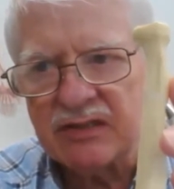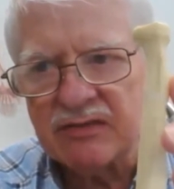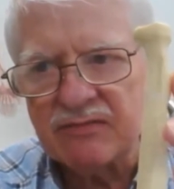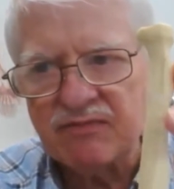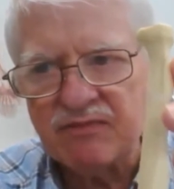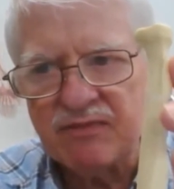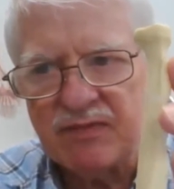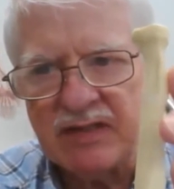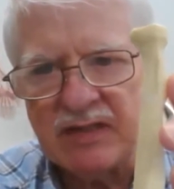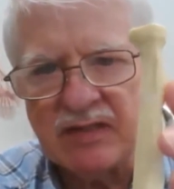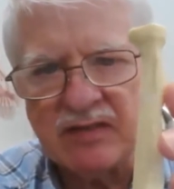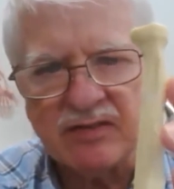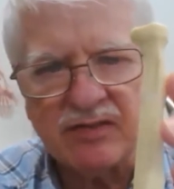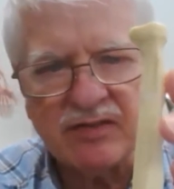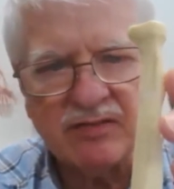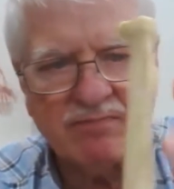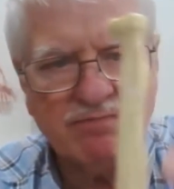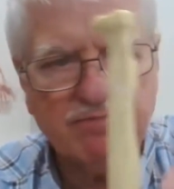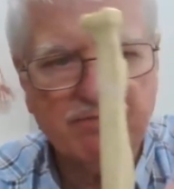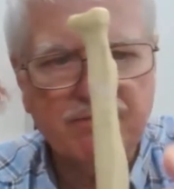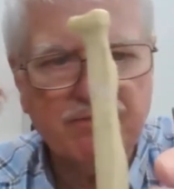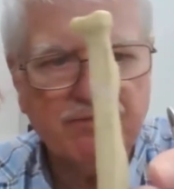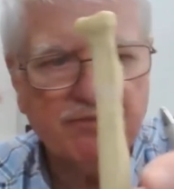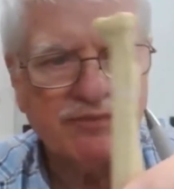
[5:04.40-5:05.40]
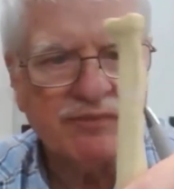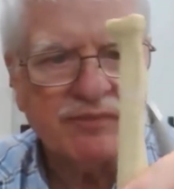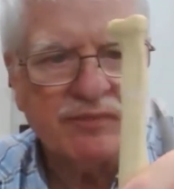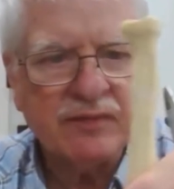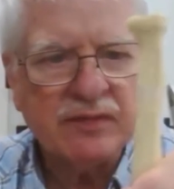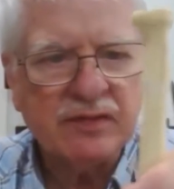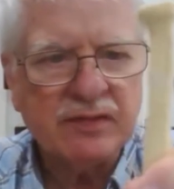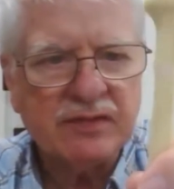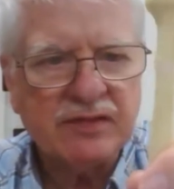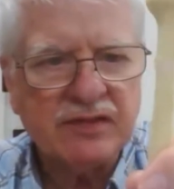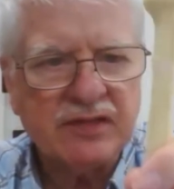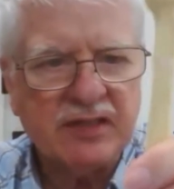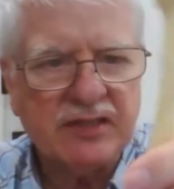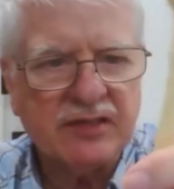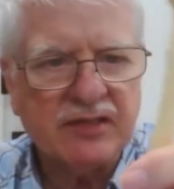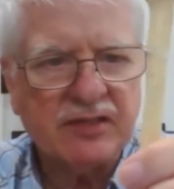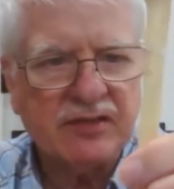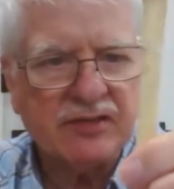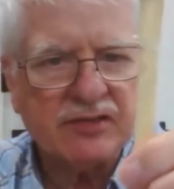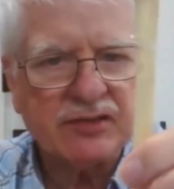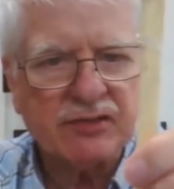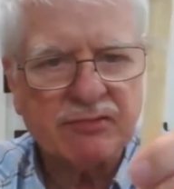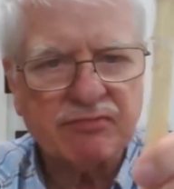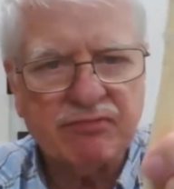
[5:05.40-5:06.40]
feel them. Then
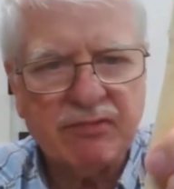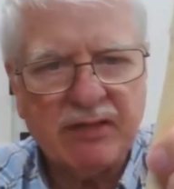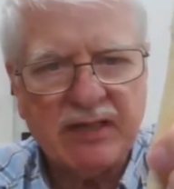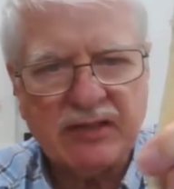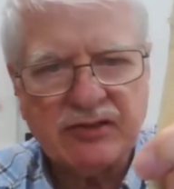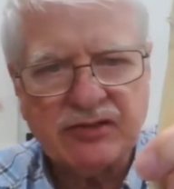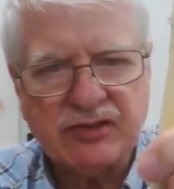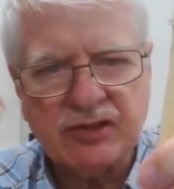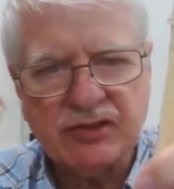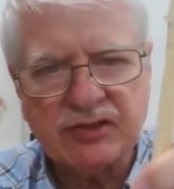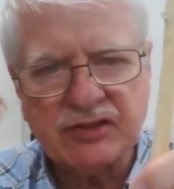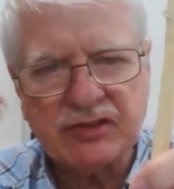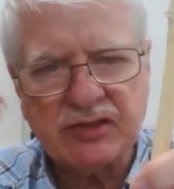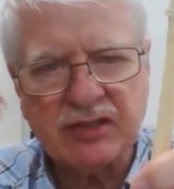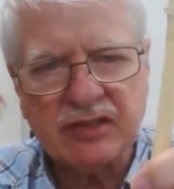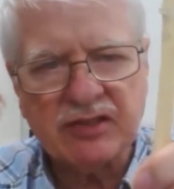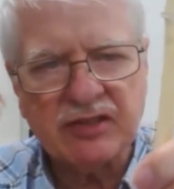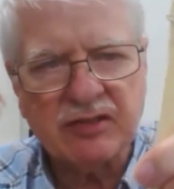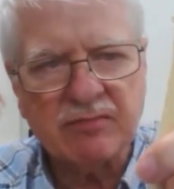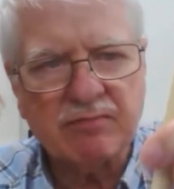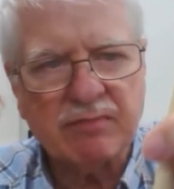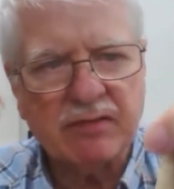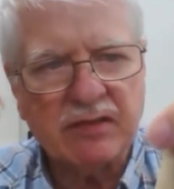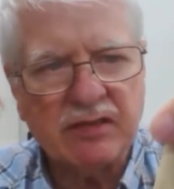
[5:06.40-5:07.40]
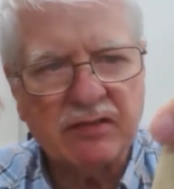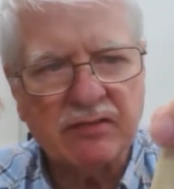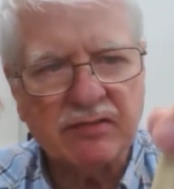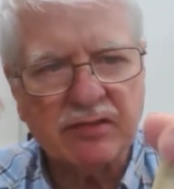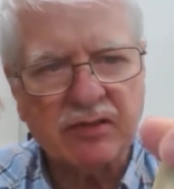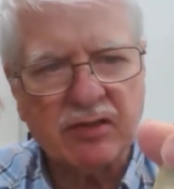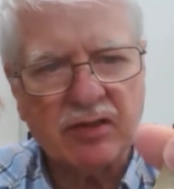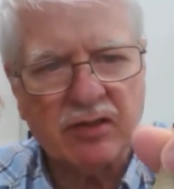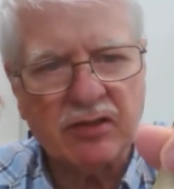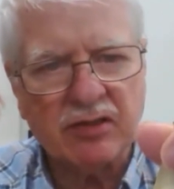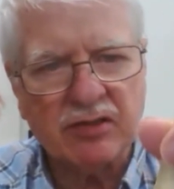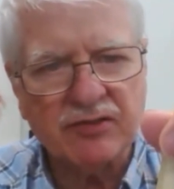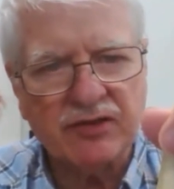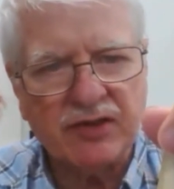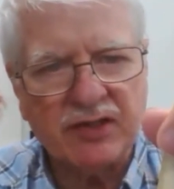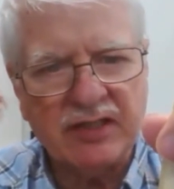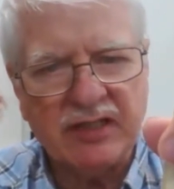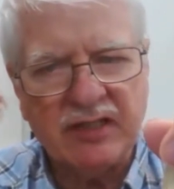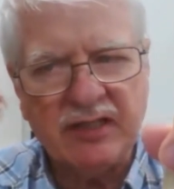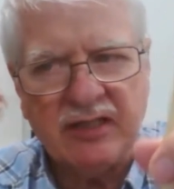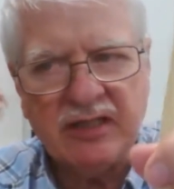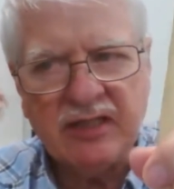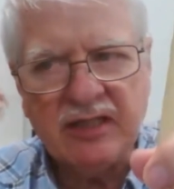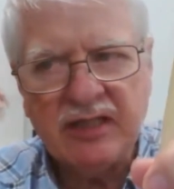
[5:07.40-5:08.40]
there's ridges on the bone called
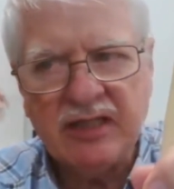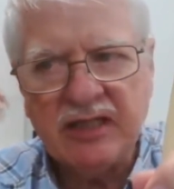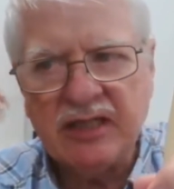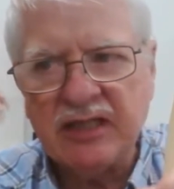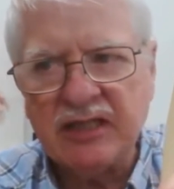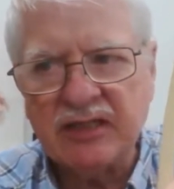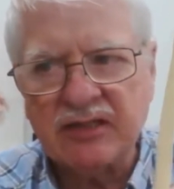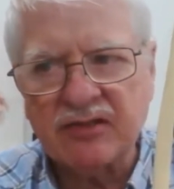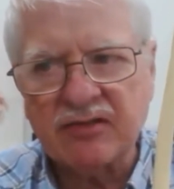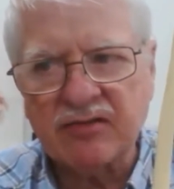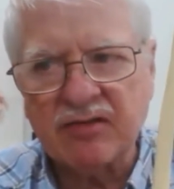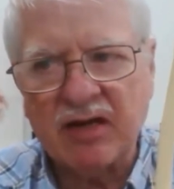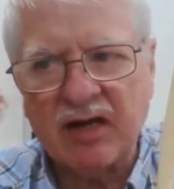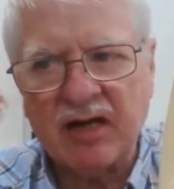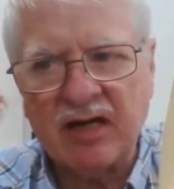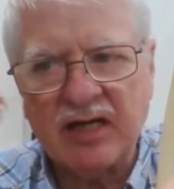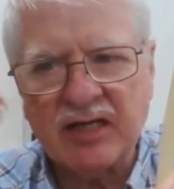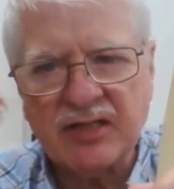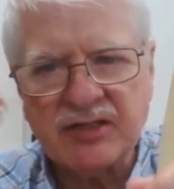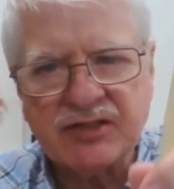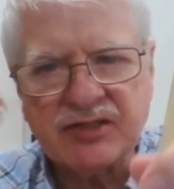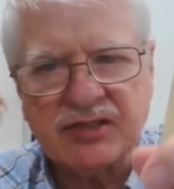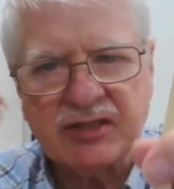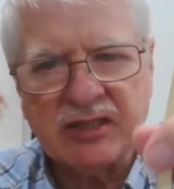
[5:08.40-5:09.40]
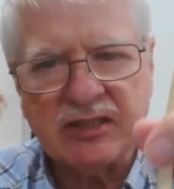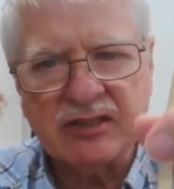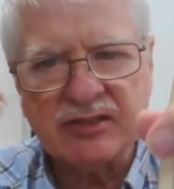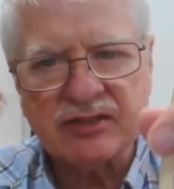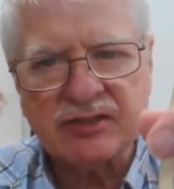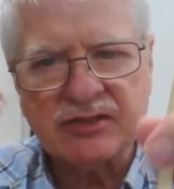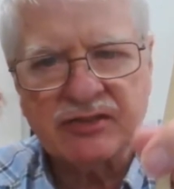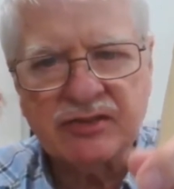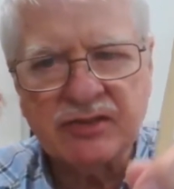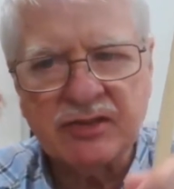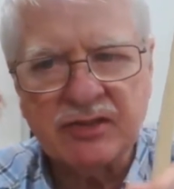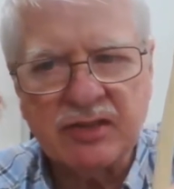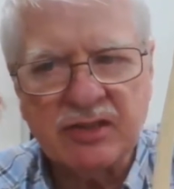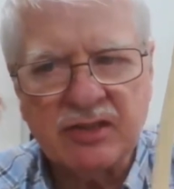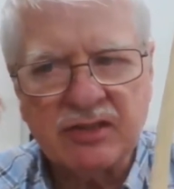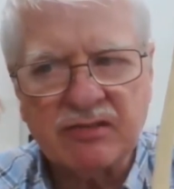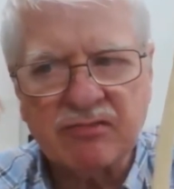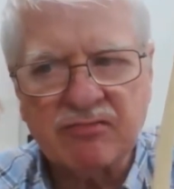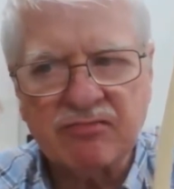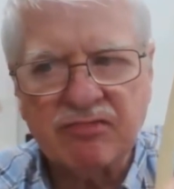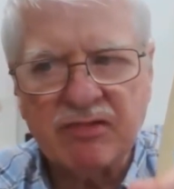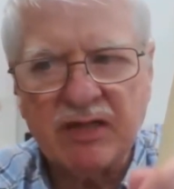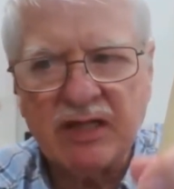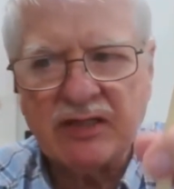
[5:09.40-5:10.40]
the interosseous
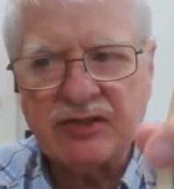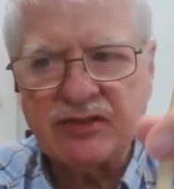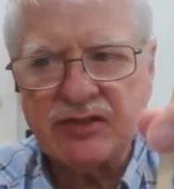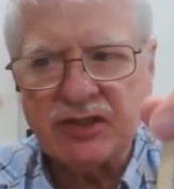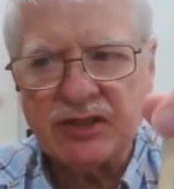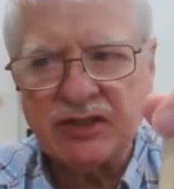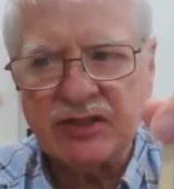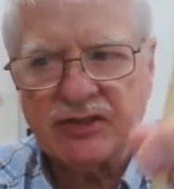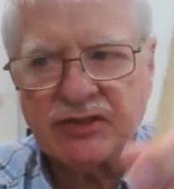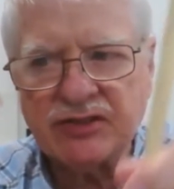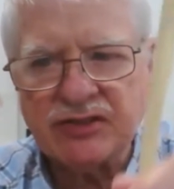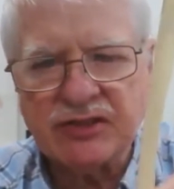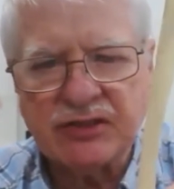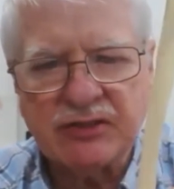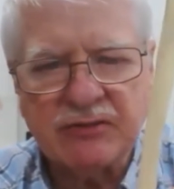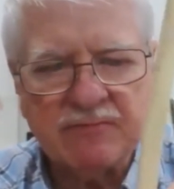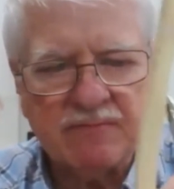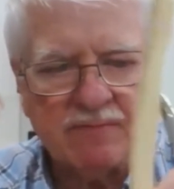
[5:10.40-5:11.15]
ridges,